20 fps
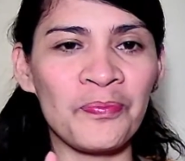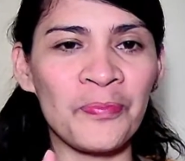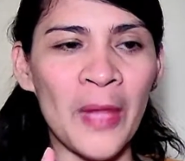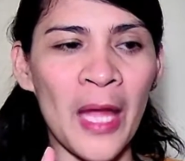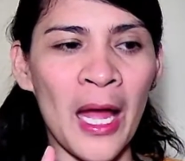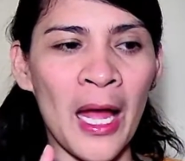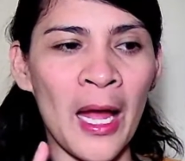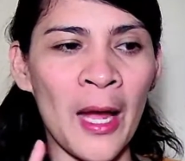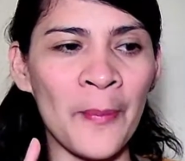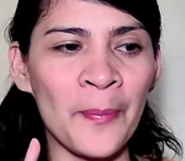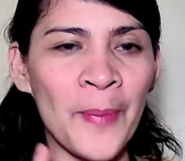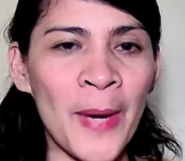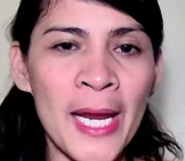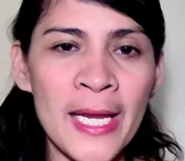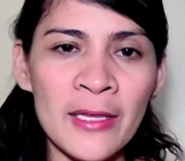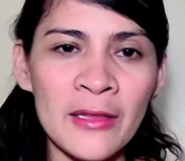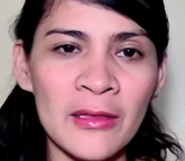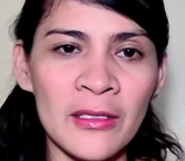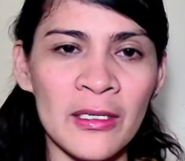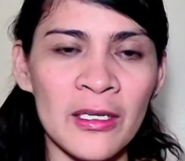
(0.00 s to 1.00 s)

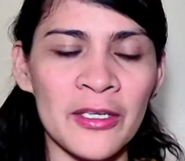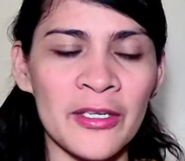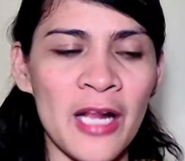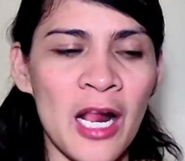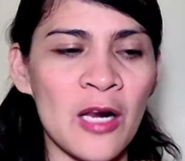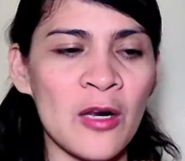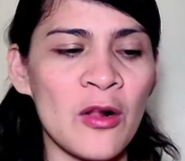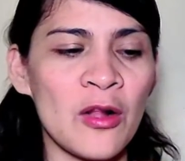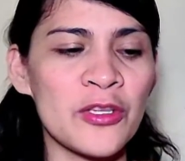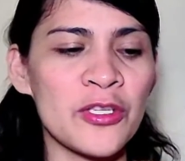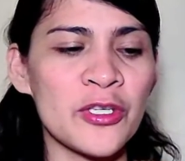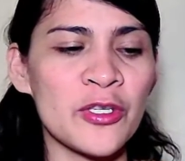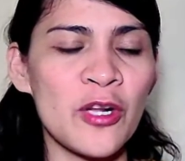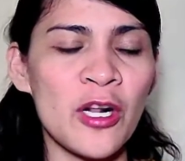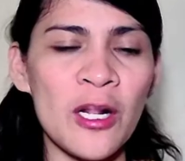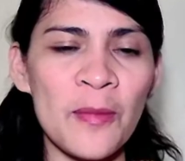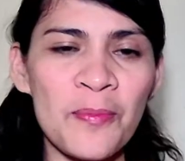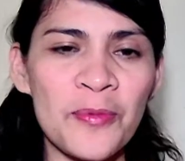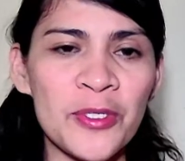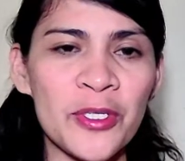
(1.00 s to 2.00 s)
painter, they are called
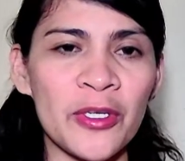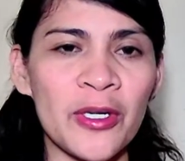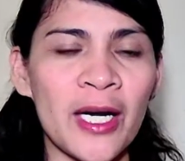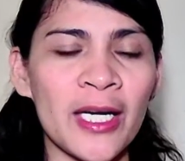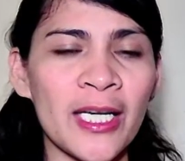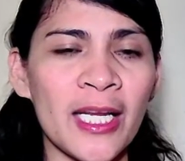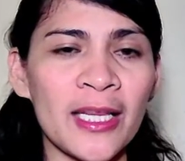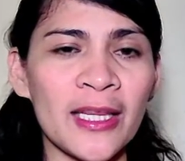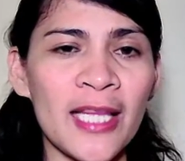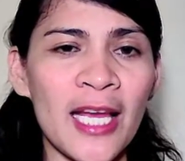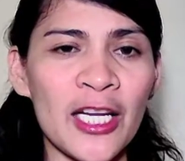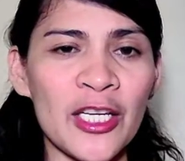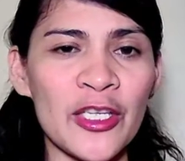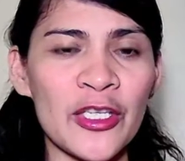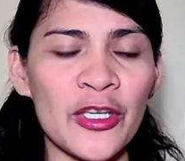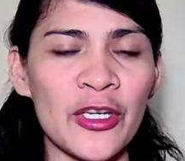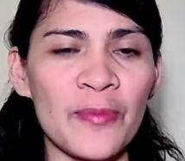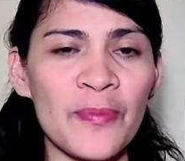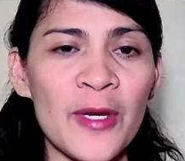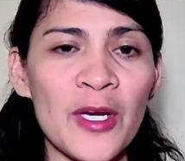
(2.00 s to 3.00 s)
sculpture,
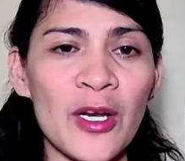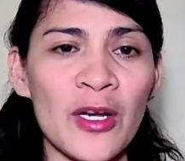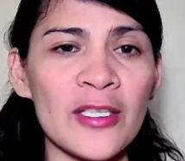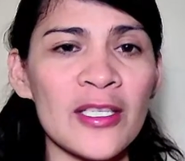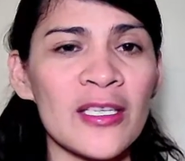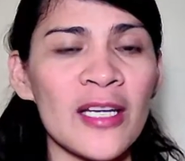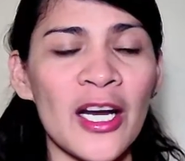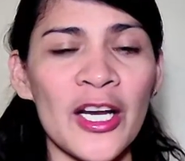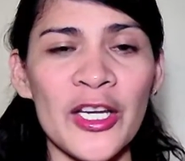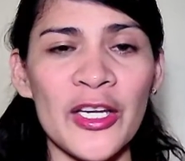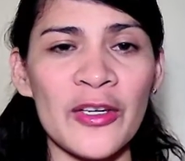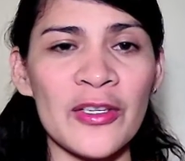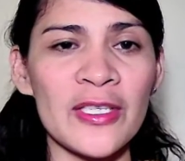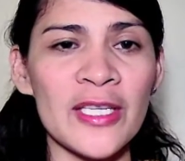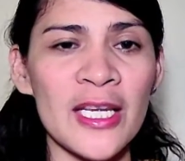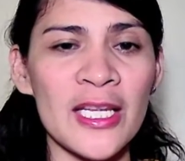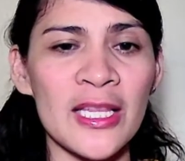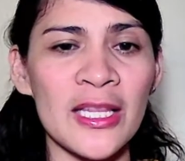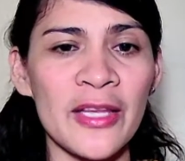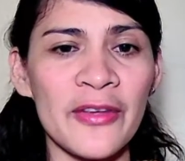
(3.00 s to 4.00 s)
architecture because they are
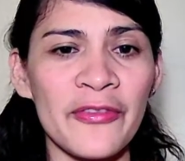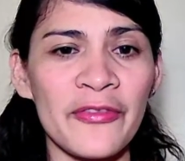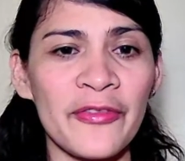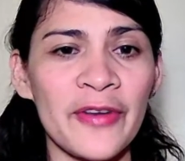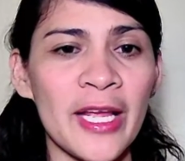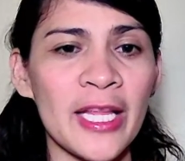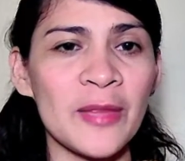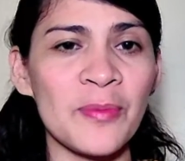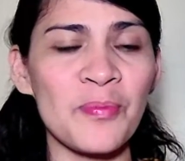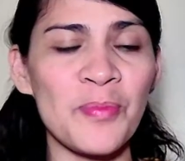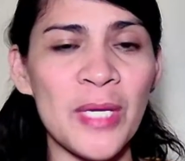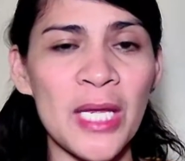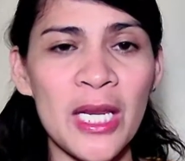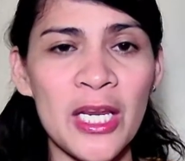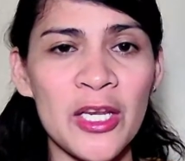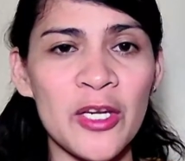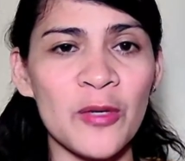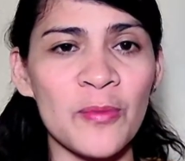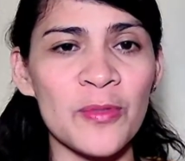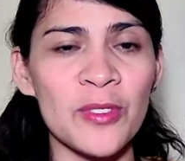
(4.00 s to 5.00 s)
using different
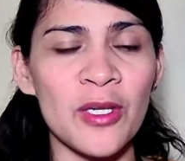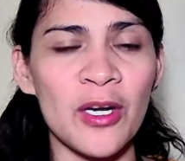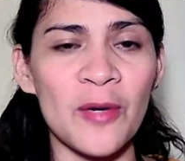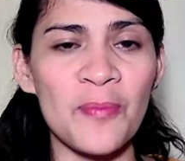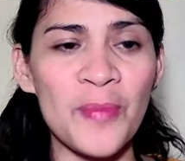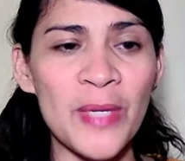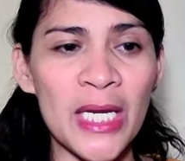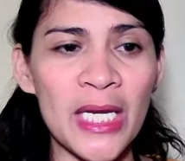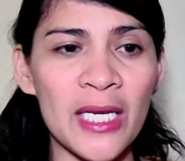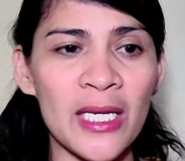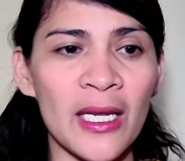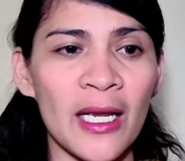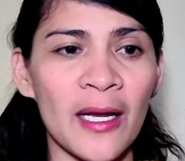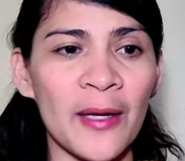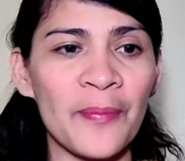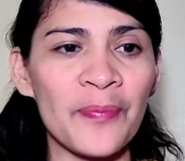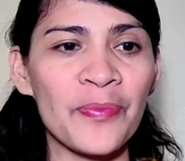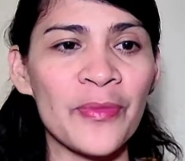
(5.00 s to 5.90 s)
mediums or media.